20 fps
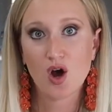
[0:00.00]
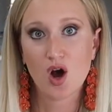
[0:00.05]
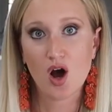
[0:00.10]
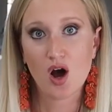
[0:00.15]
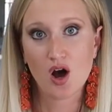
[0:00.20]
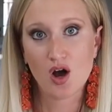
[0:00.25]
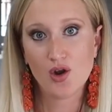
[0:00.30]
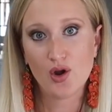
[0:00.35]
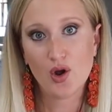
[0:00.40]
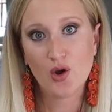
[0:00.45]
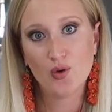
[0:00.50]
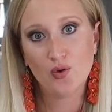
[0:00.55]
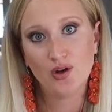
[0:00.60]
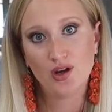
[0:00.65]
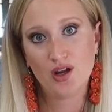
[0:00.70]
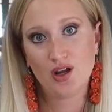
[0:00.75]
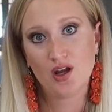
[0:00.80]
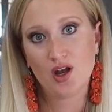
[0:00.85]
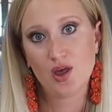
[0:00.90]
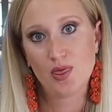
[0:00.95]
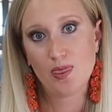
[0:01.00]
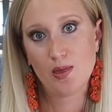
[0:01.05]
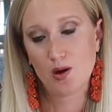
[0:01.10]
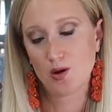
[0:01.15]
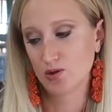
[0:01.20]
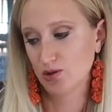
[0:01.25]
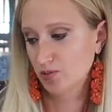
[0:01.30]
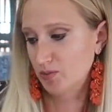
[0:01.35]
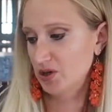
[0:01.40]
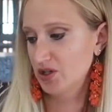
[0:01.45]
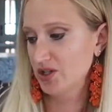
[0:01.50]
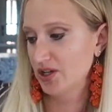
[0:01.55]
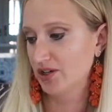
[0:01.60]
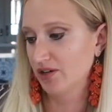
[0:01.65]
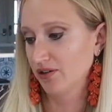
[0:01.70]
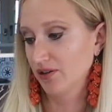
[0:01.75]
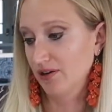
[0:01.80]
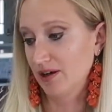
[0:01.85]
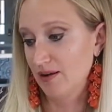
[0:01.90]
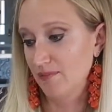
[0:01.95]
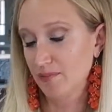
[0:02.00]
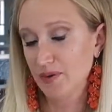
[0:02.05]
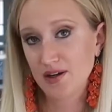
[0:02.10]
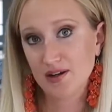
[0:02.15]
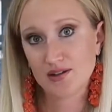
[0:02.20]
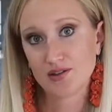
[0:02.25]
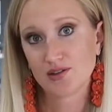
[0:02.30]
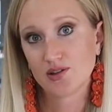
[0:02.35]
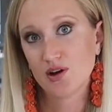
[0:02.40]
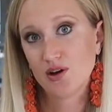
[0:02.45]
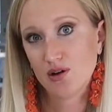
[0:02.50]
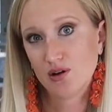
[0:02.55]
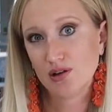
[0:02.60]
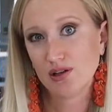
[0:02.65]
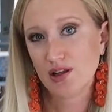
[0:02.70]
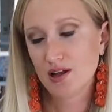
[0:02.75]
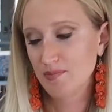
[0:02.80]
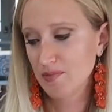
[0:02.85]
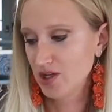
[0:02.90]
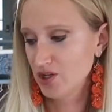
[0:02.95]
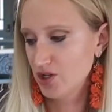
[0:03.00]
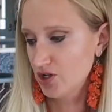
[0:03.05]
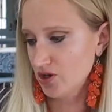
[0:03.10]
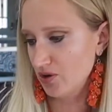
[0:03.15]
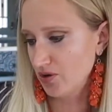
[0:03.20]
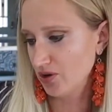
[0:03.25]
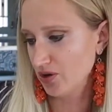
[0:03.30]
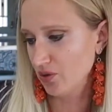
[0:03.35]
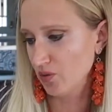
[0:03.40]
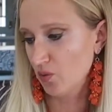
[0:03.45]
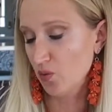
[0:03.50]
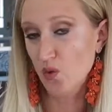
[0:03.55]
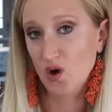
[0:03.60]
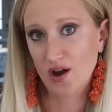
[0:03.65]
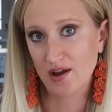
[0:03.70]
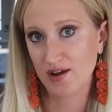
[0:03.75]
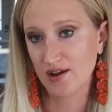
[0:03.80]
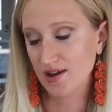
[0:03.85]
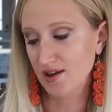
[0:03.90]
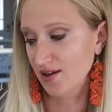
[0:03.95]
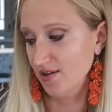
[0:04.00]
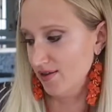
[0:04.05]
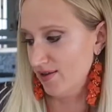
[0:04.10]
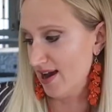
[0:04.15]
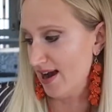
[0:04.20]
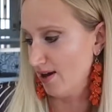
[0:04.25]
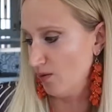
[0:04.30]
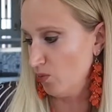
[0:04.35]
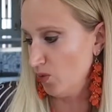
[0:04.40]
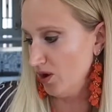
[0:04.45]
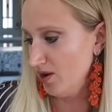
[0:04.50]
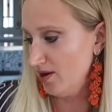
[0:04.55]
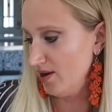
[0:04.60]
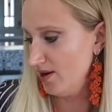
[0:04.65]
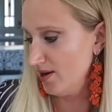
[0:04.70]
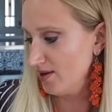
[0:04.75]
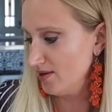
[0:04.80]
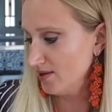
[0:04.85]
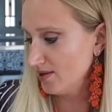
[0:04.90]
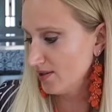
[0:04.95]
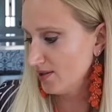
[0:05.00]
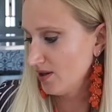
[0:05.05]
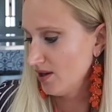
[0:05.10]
on owning those particular companies. So let me show you what that one is.